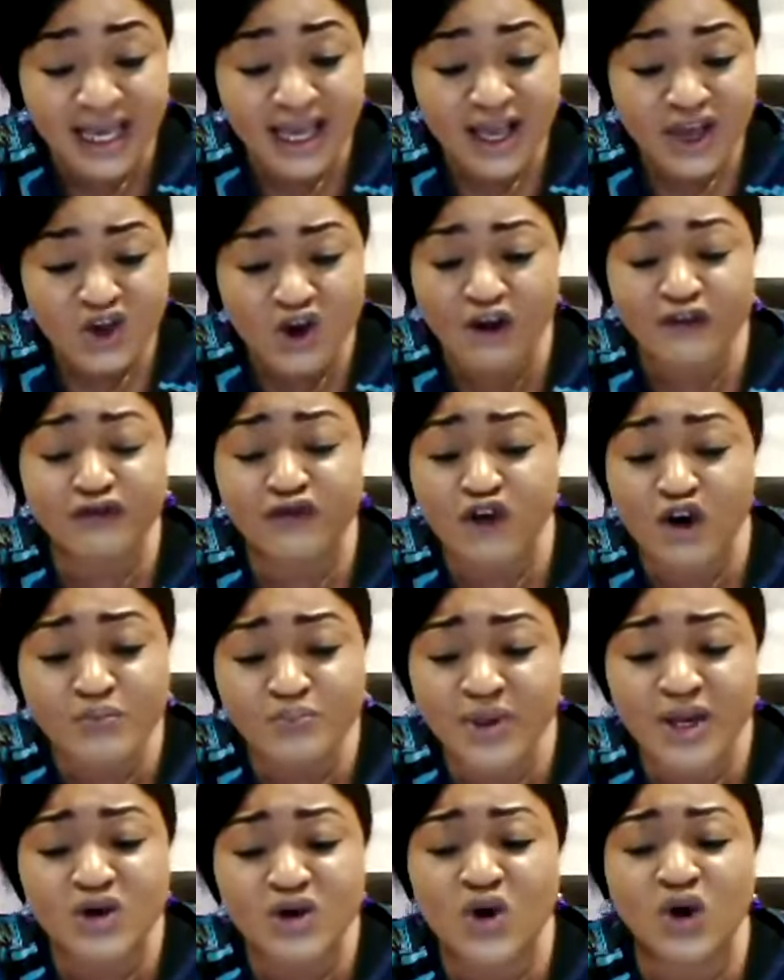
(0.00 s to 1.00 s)
Your phone
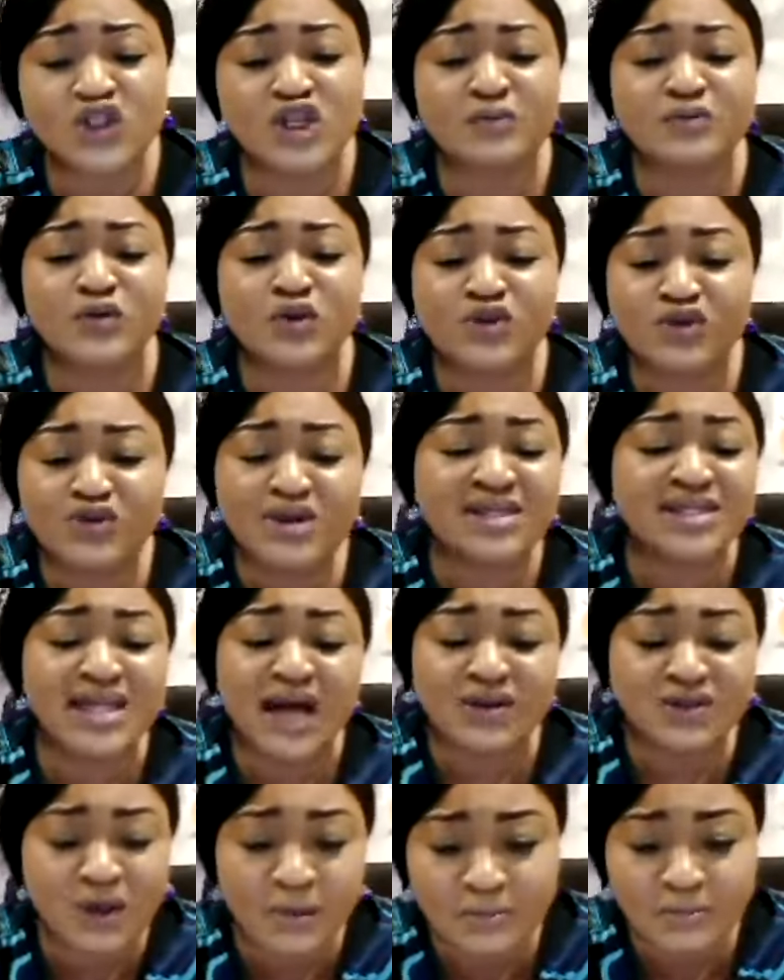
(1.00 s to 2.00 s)
bill goes up to
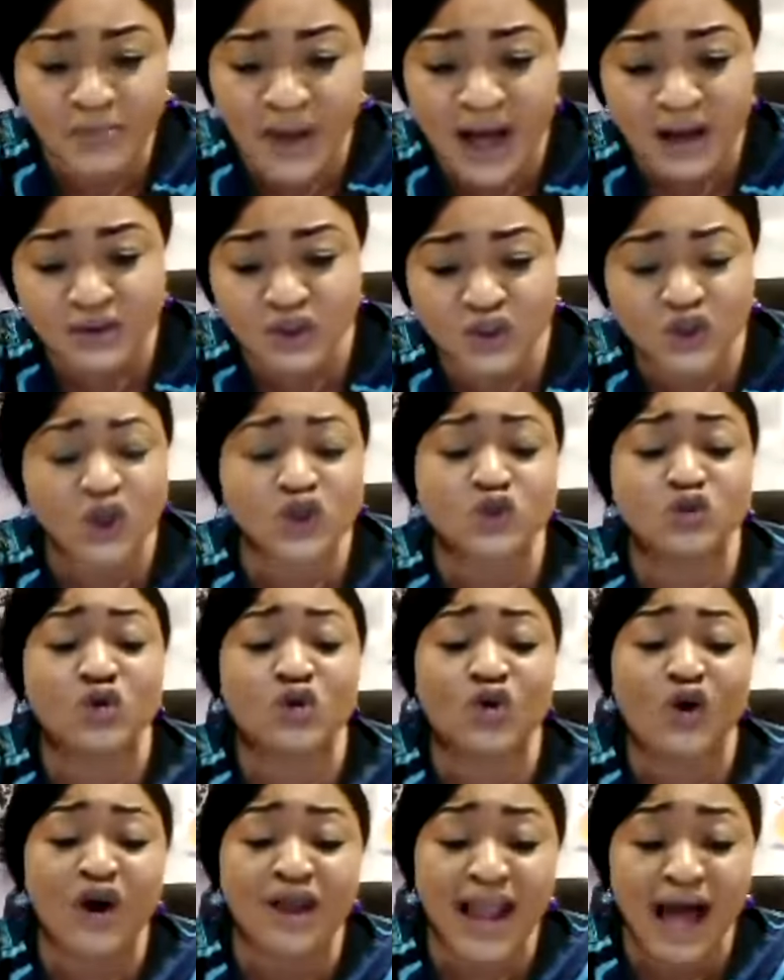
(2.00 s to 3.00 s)
£3,000 just
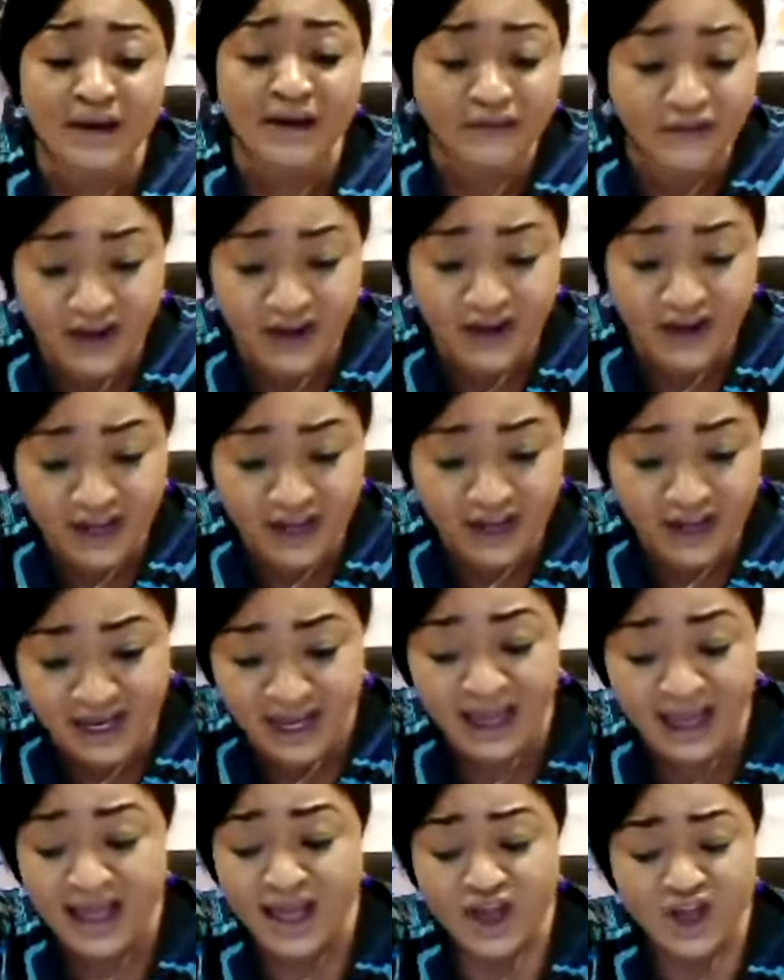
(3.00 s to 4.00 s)
to call Africa.
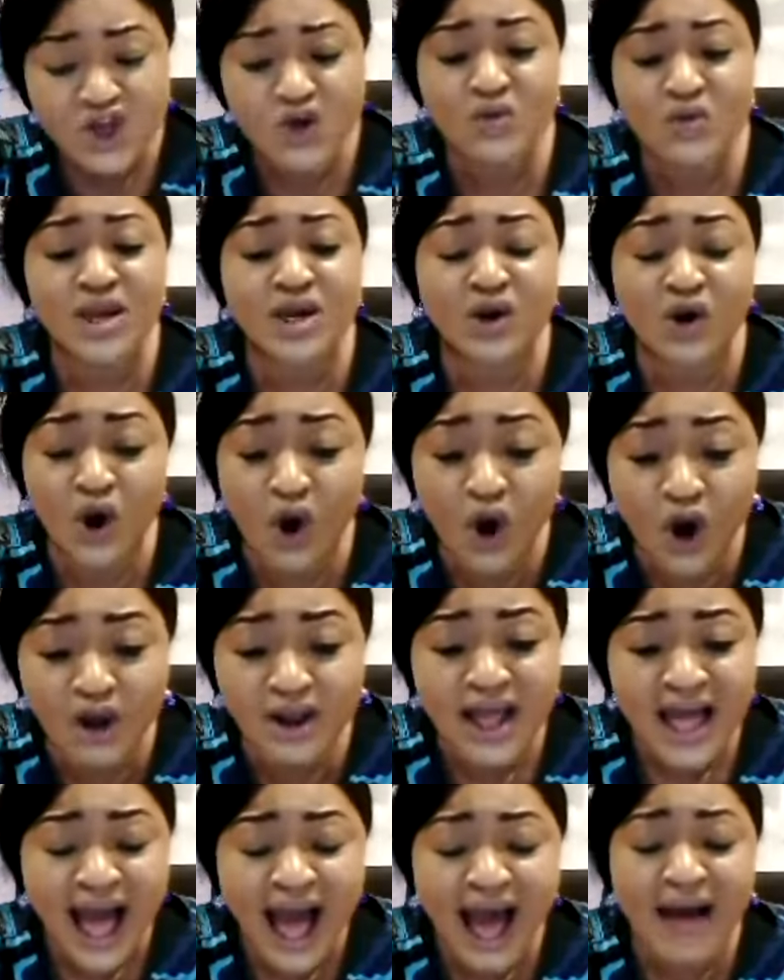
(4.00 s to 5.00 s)
You will
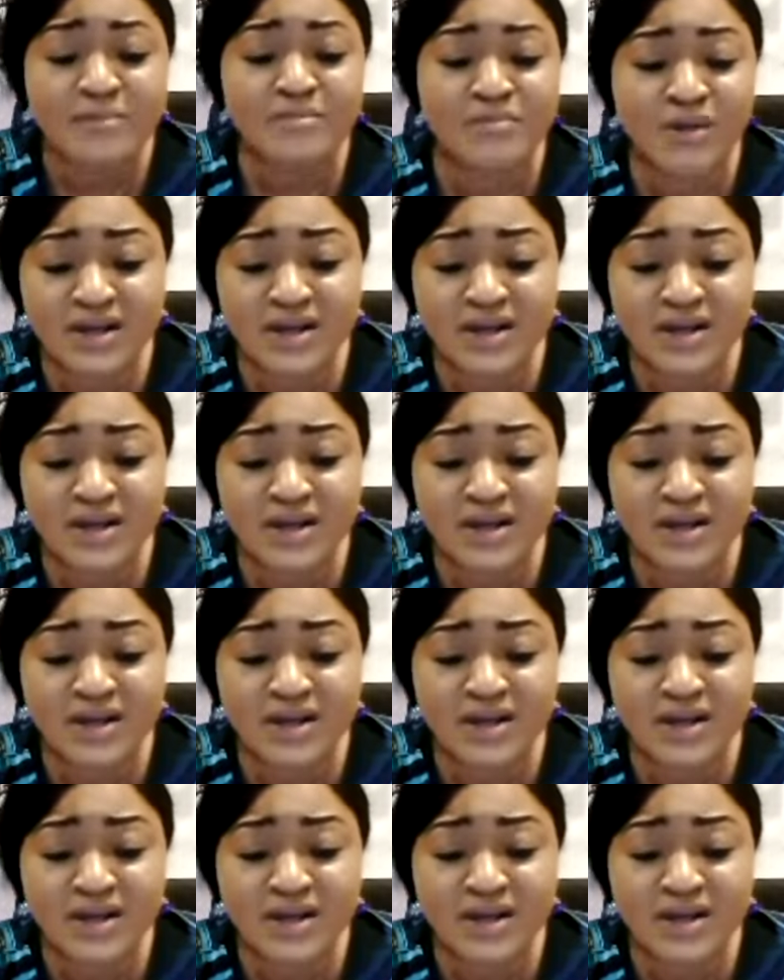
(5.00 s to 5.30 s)
call and